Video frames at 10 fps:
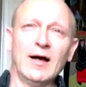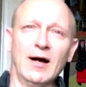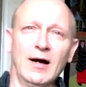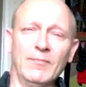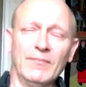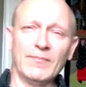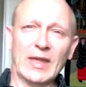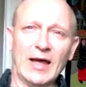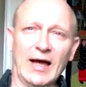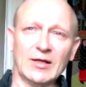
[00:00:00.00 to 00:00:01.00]

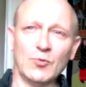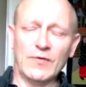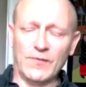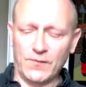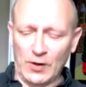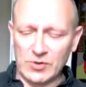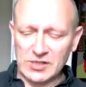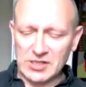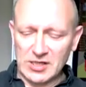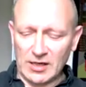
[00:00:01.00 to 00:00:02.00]
And we're
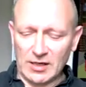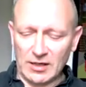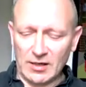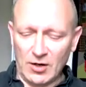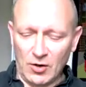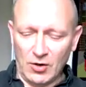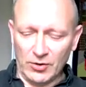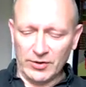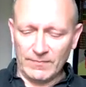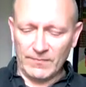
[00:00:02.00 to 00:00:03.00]
focusing
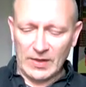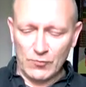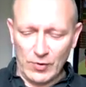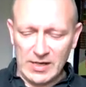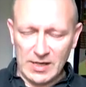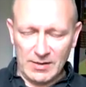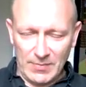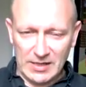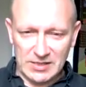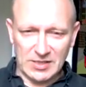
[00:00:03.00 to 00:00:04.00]
on Reiki
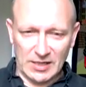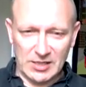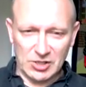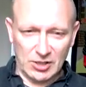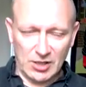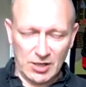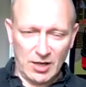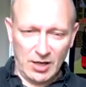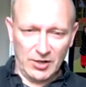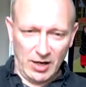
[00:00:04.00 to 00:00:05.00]
meditation
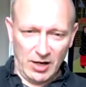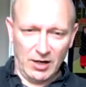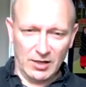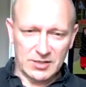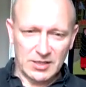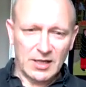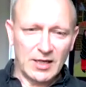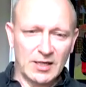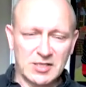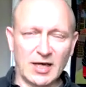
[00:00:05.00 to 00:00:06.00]
and art.
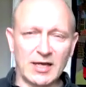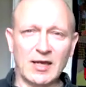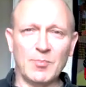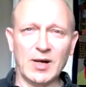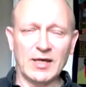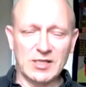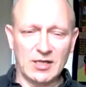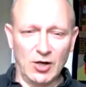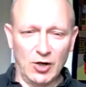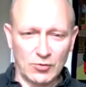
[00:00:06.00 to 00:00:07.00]
It's taking place
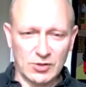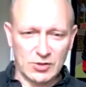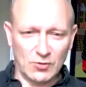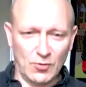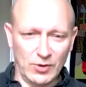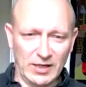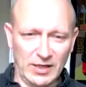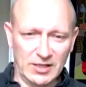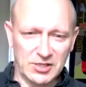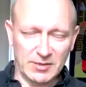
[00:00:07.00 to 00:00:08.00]
in Luxor in
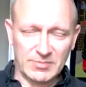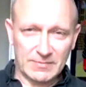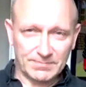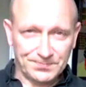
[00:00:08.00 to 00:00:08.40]
Egypt.